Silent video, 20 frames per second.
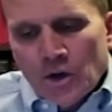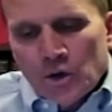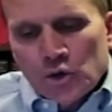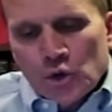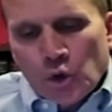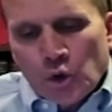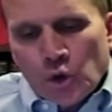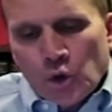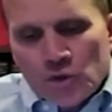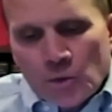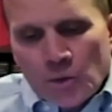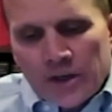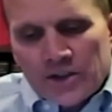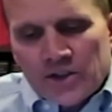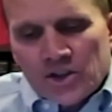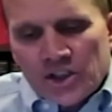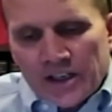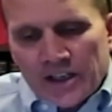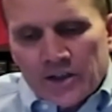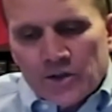towards which
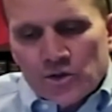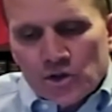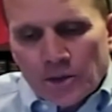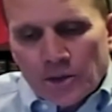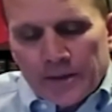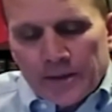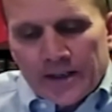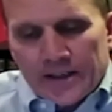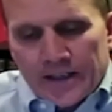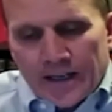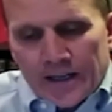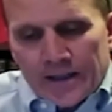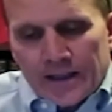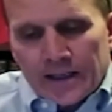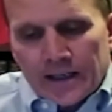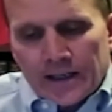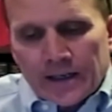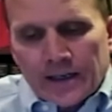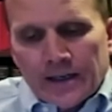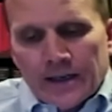she contributed
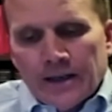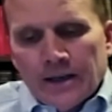nothing.